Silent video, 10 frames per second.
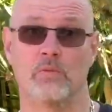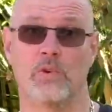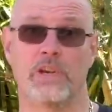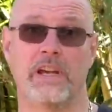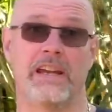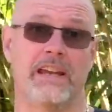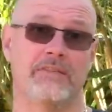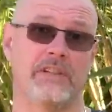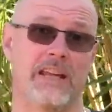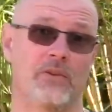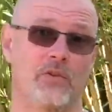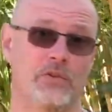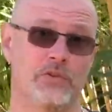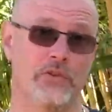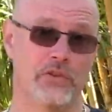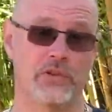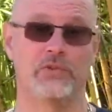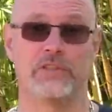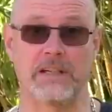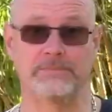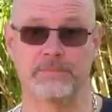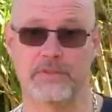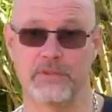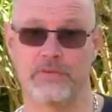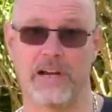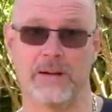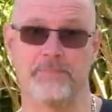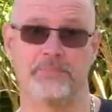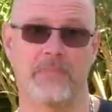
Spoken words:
what I have done all to the cruiser so far.